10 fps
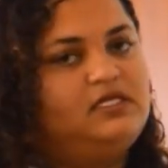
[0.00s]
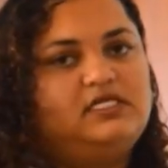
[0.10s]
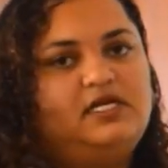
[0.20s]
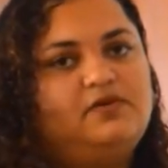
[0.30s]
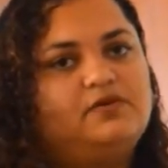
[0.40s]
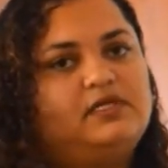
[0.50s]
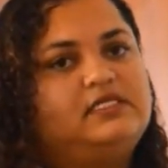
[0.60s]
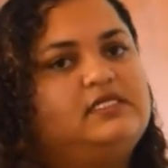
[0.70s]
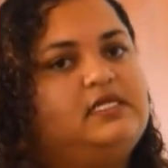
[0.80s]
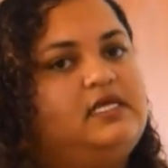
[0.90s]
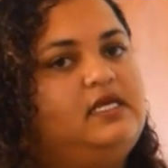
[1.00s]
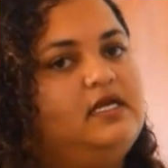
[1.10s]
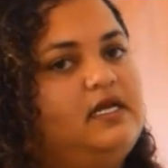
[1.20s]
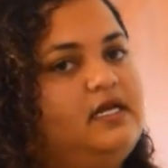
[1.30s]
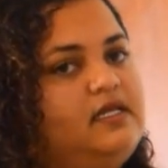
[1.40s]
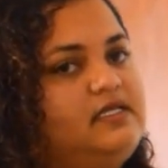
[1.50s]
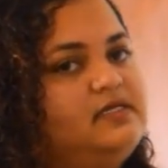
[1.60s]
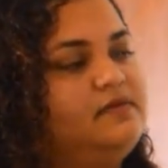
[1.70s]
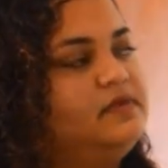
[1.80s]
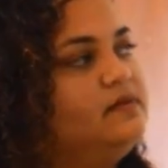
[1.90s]
the chain rule and see another
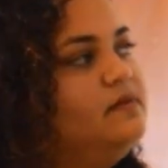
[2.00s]
example.